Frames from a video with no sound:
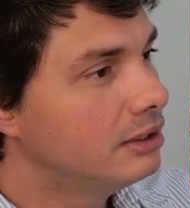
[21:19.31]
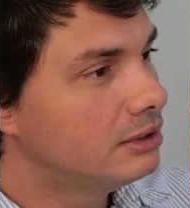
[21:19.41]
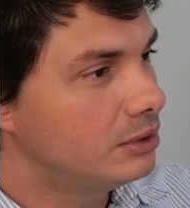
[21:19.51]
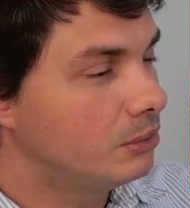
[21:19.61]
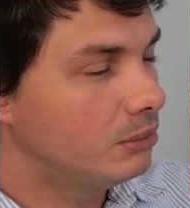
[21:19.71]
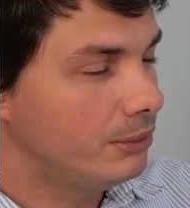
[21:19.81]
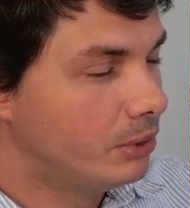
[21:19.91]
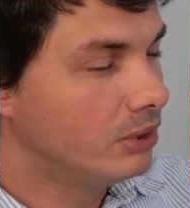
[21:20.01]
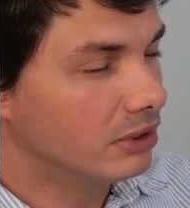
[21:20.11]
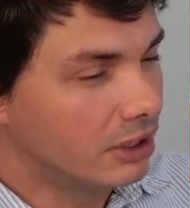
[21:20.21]
So we
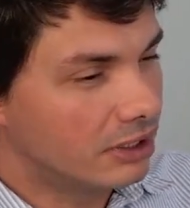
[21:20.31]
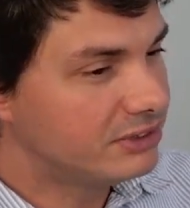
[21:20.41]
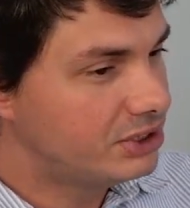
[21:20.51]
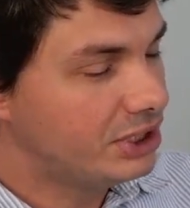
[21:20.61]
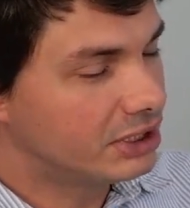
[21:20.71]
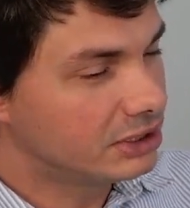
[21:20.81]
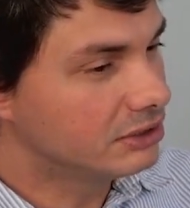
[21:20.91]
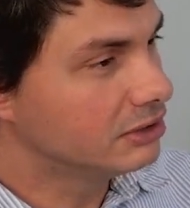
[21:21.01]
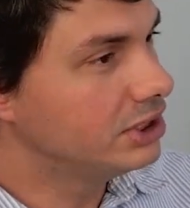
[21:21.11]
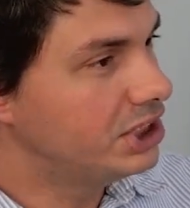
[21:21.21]
put a lot of stickers
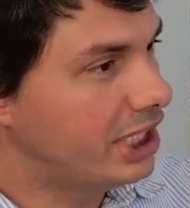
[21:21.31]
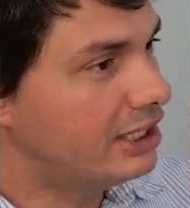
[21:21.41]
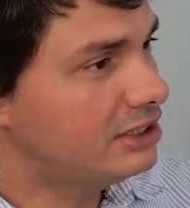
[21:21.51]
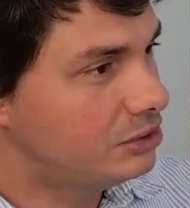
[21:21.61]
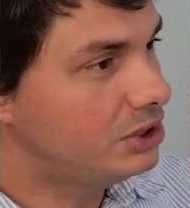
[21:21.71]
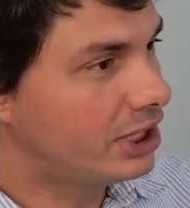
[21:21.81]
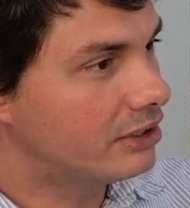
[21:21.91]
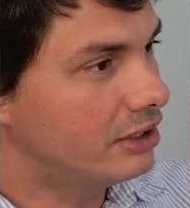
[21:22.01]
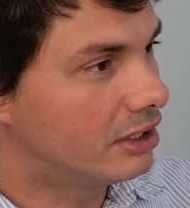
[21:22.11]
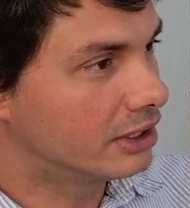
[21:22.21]
on the chest to check
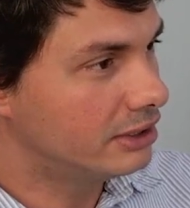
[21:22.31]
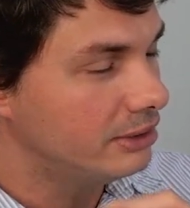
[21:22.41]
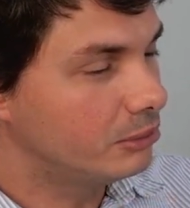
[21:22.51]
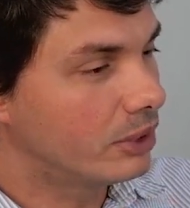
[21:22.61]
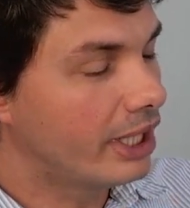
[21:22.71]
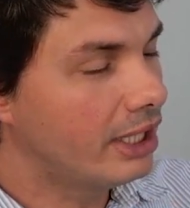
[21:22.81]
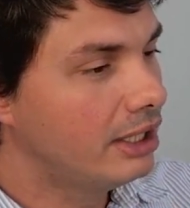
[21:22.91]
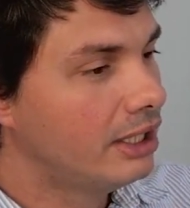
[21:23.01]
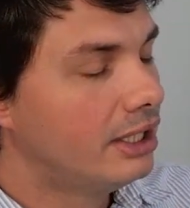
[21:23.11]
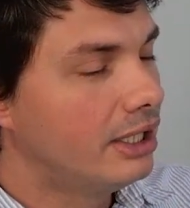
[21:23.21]
the heart and the brain,
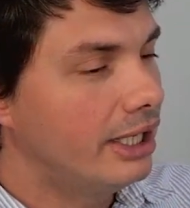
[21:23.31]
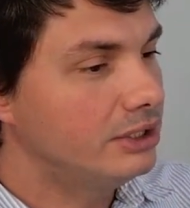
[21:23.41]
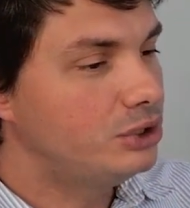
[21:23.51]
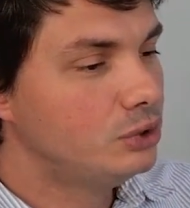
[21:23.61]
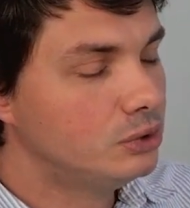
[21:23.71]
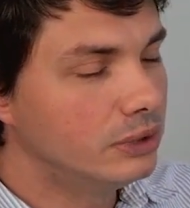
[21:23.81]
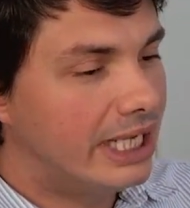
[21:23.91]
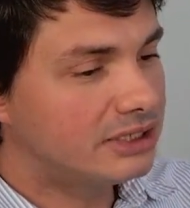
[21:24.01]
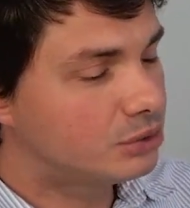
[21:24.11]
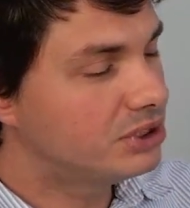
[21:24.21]
and 2
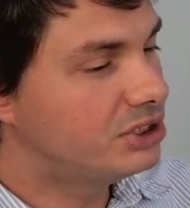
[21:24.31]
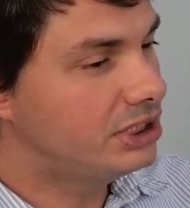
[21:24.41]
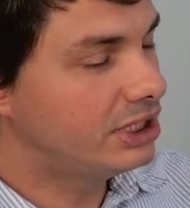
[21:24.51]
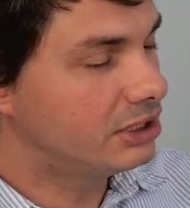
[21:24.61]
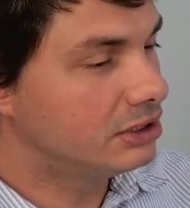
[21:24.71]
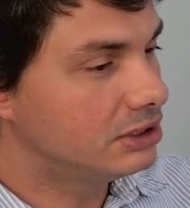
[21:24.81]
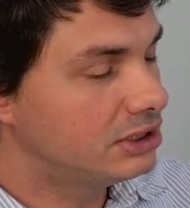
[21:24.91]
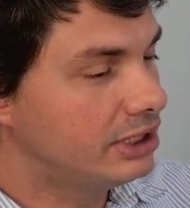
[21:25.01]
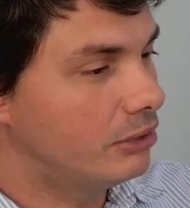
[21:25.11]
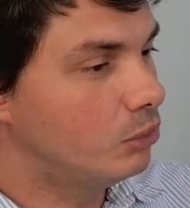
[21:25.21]
extra stickers
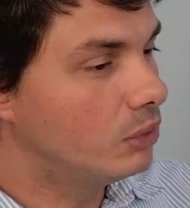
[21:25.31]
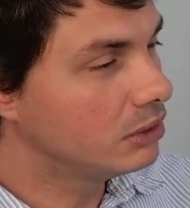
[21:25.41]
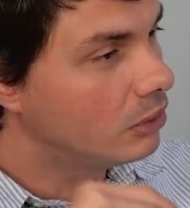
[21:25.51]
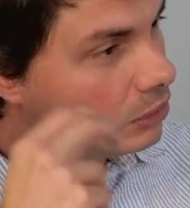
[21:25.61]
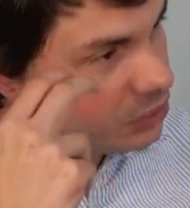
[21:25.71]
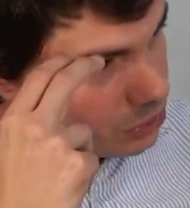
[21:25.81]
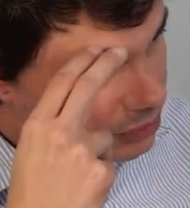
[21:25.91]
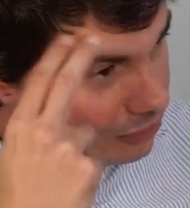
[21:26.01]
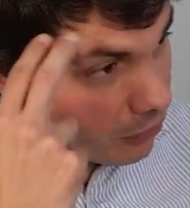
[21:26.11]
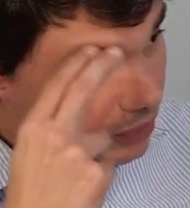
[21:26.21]
that one goes to the
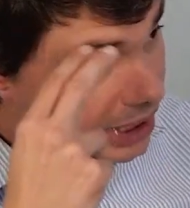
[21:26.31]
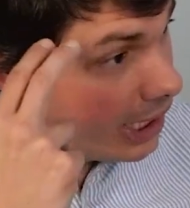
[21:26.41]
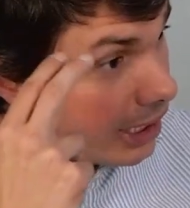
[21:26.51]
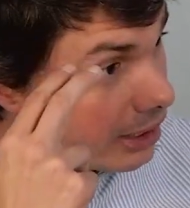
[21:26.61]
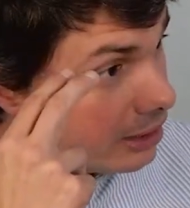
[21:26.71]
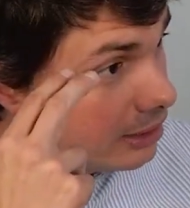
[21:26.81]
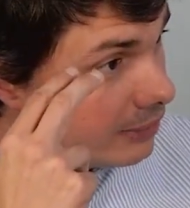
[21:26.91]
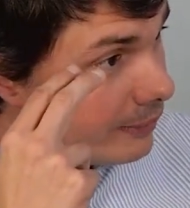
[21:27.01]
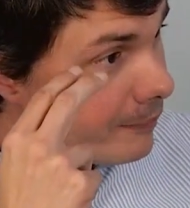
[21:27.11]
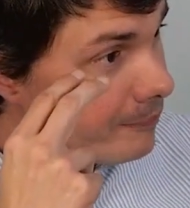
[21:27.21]
forehead
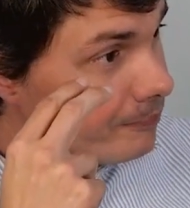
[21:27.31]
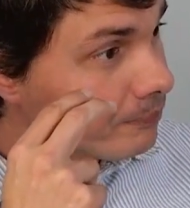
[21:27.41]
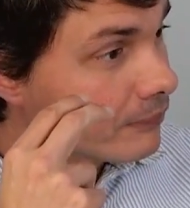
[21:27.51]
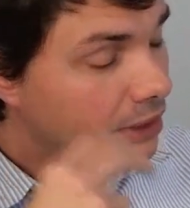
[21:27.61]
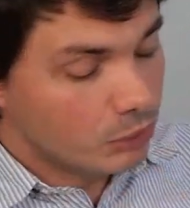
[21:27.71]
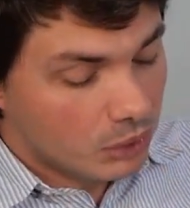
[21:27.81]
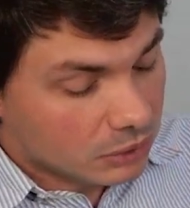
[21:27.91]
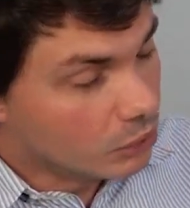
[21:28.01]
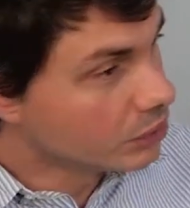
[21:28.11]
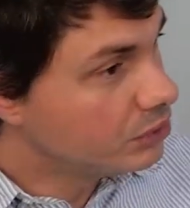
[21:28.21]
and one
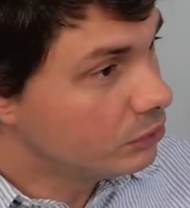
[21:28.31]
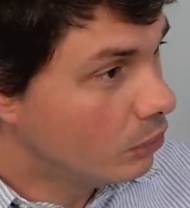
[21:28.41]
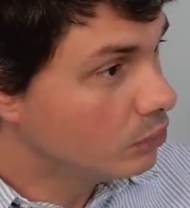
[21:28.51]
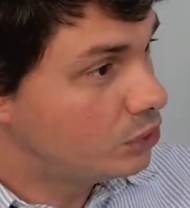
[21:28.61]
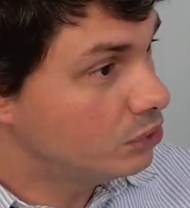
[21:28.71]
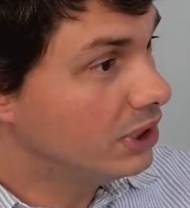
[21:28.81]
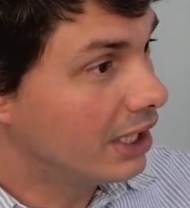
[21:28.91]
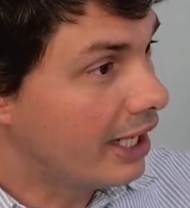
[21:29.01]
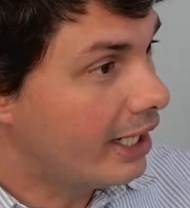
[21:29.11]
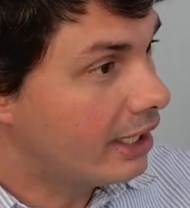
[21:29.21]
goes to the leg.